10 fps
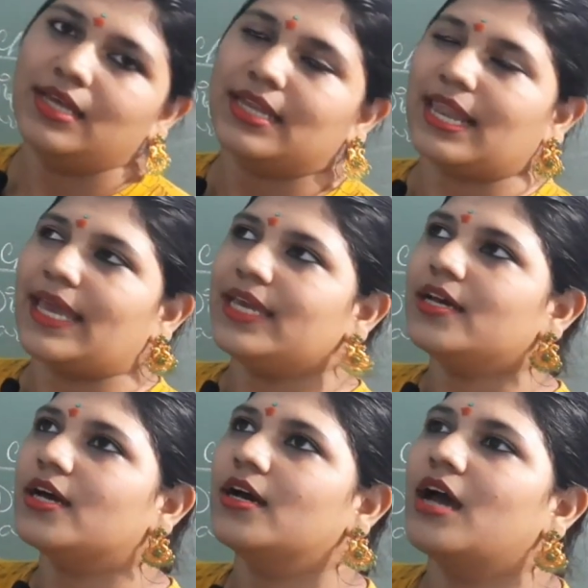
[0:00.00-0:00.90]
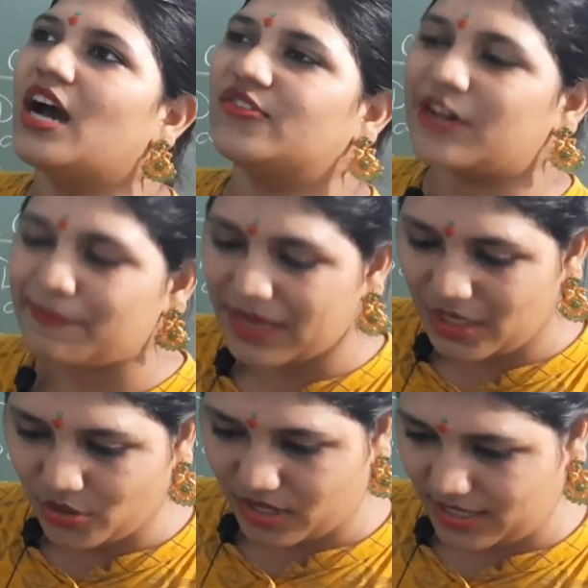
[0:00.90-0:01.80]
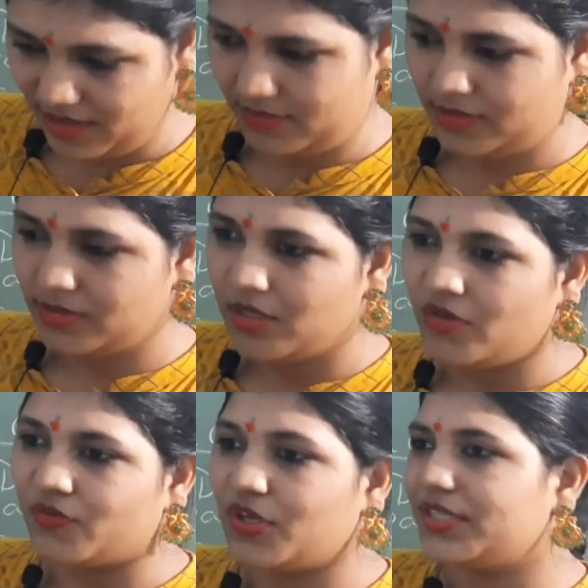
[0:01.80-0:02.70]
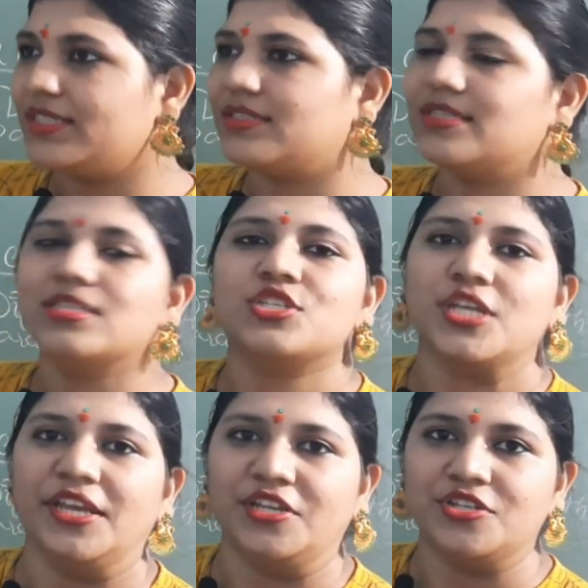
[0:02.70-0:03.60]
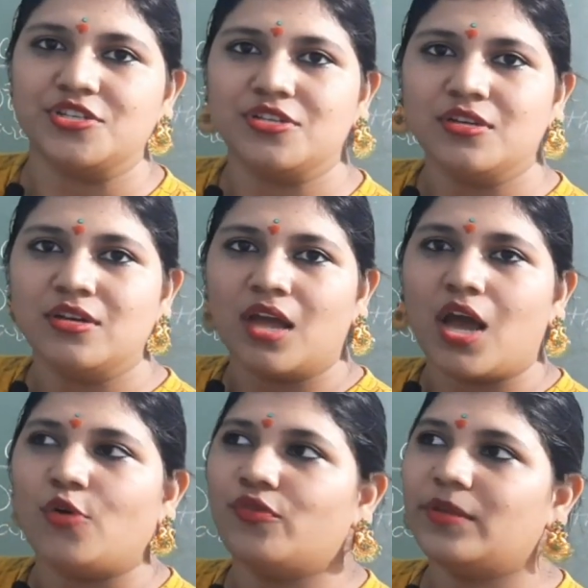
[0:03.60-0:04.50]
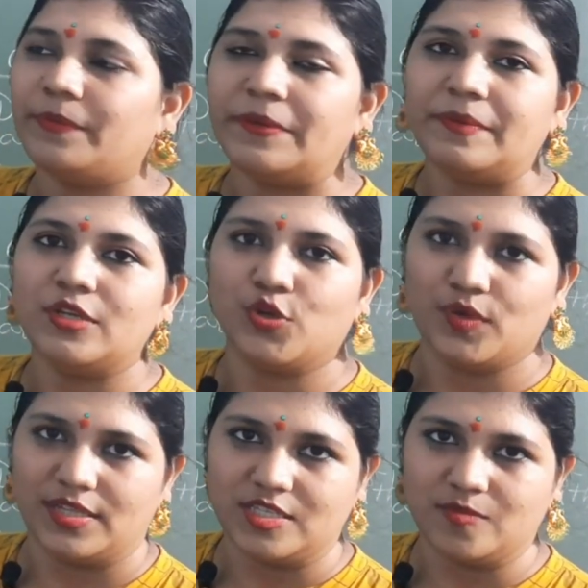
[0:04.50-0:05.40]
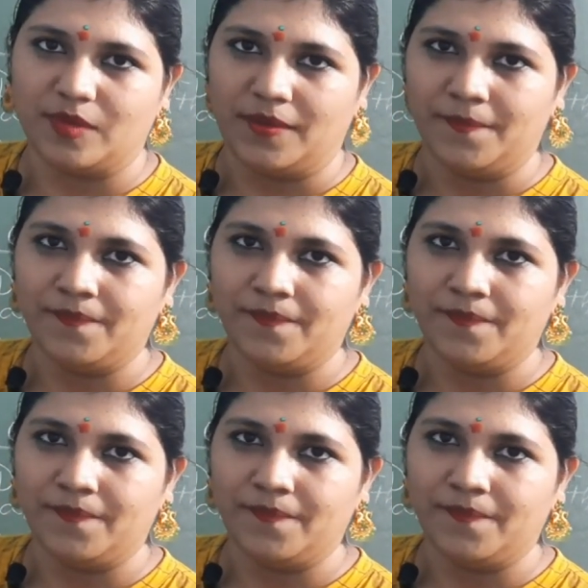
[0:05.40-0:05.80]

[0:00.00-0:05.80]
Like, how am I looking? What is this change? How will people notice me?